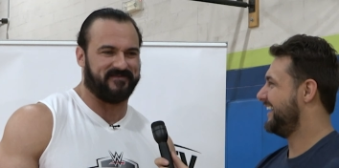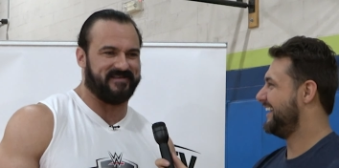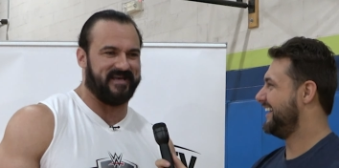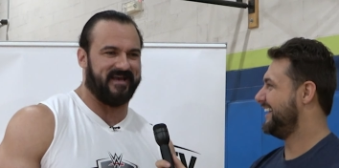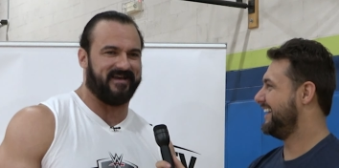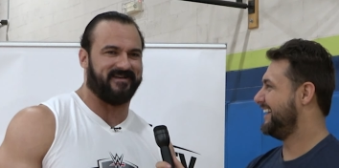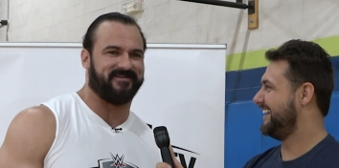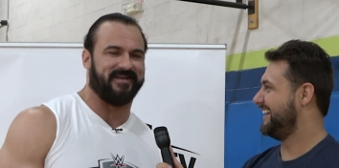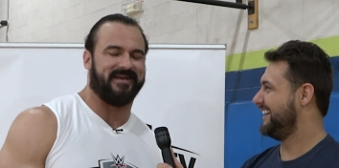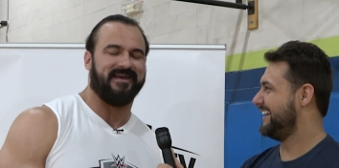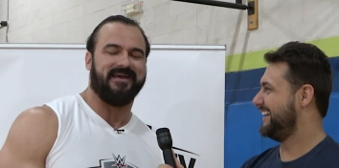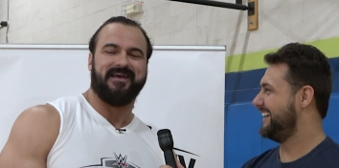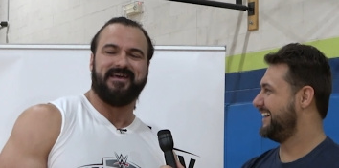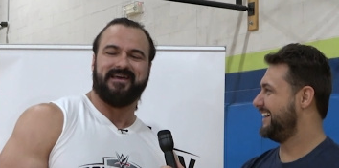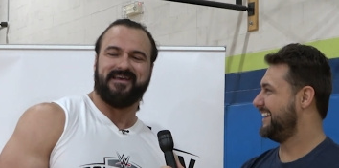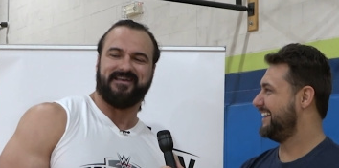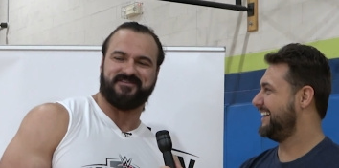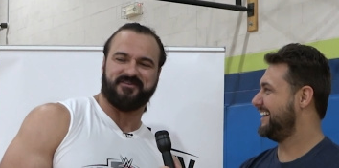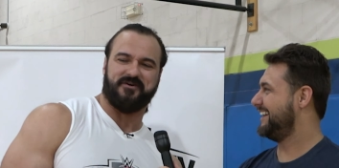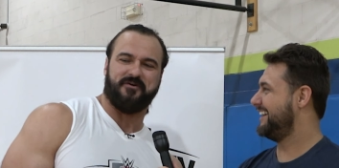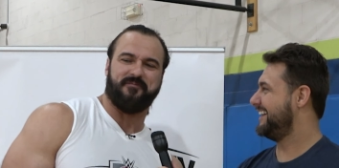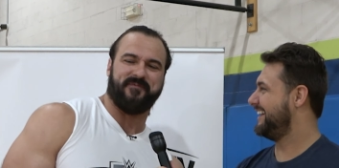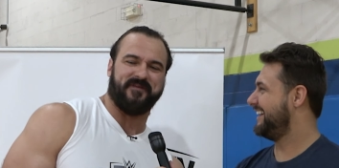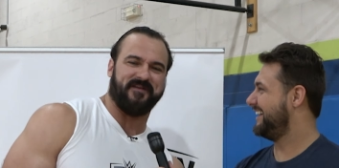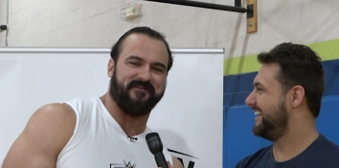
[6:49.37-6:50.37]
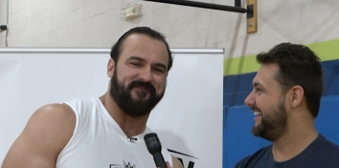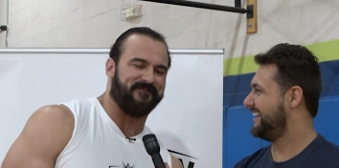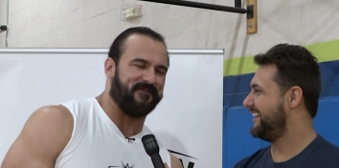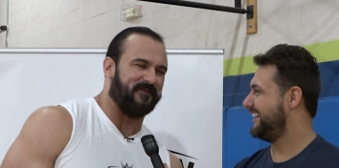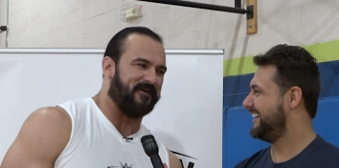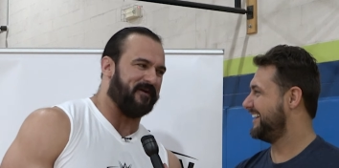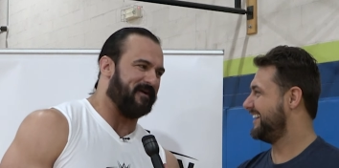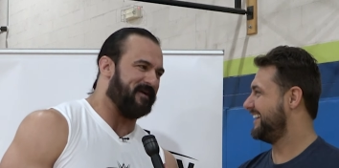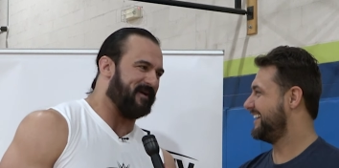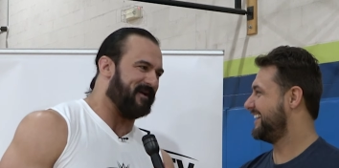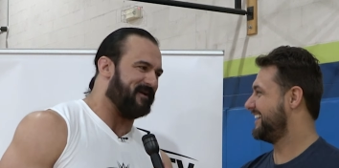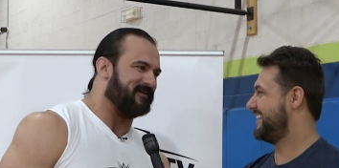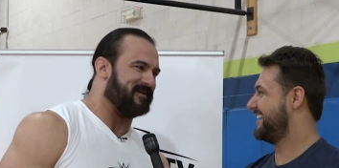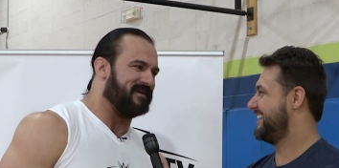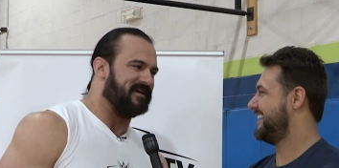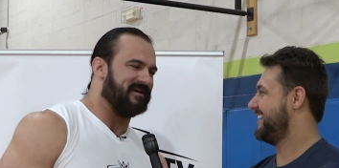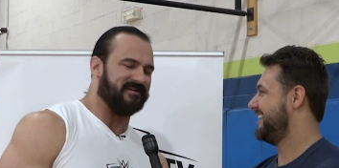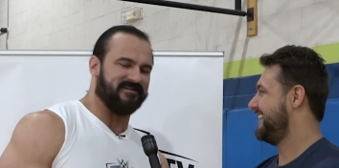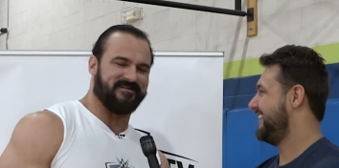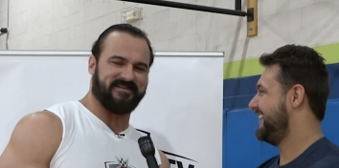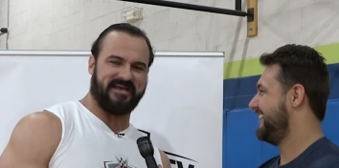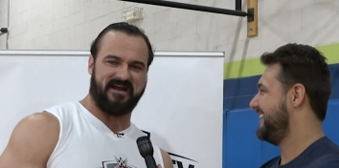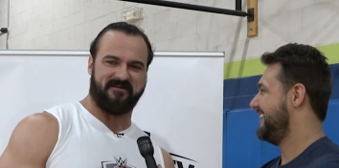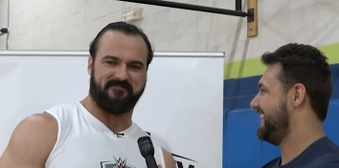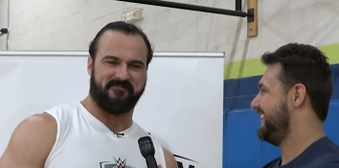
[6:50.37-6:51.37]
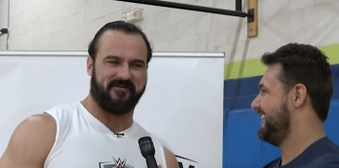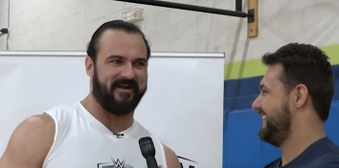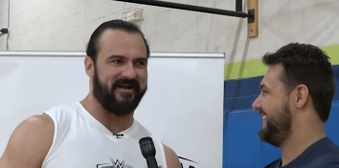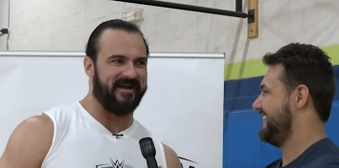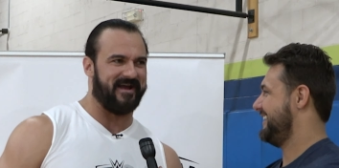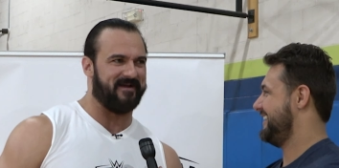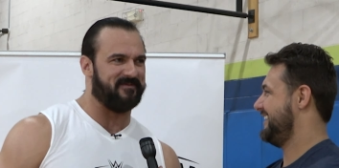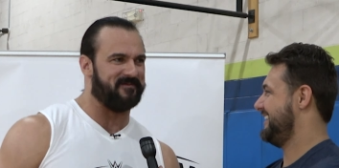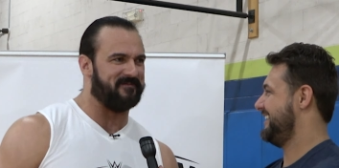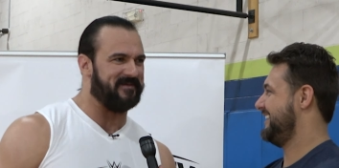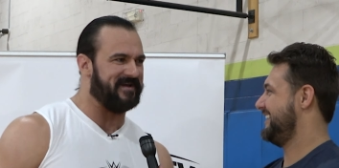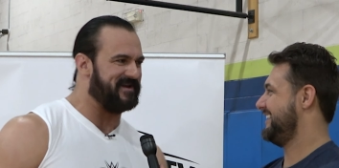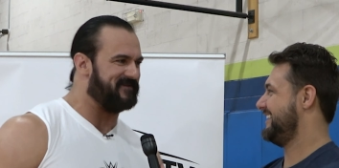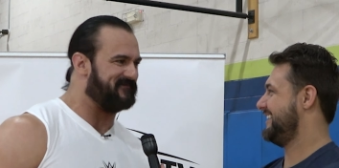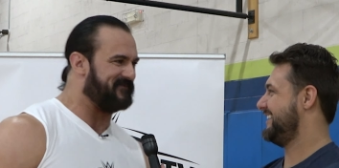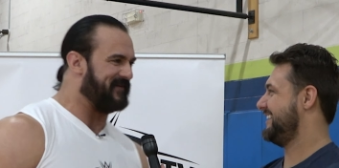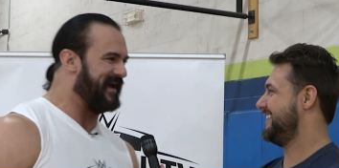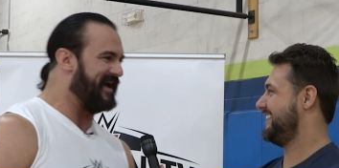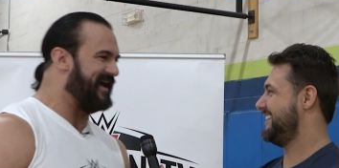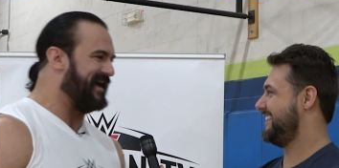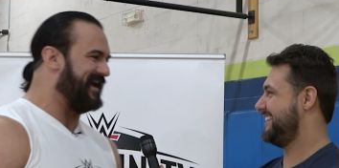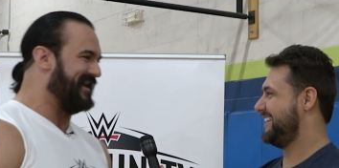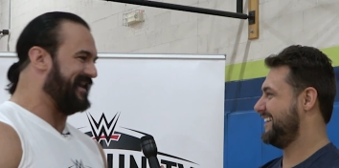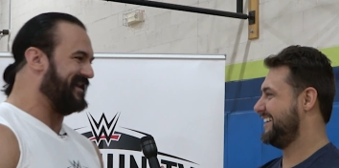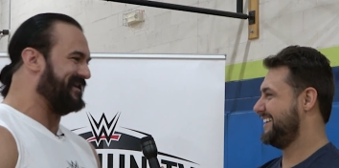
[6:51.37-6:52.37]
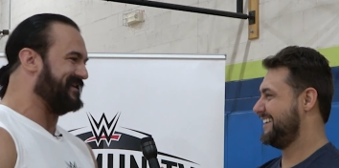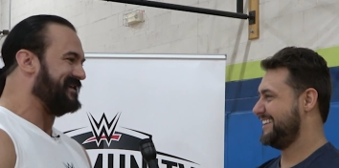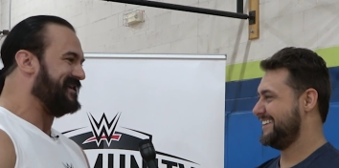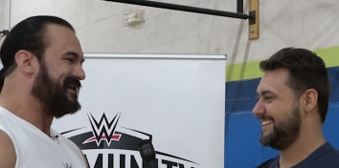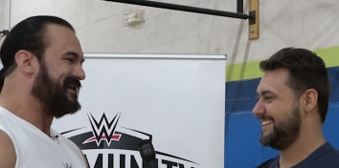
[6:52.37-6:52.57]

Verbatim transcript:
Speaker 1: said, he's opening for you. Went, Damn right, I'm the main event.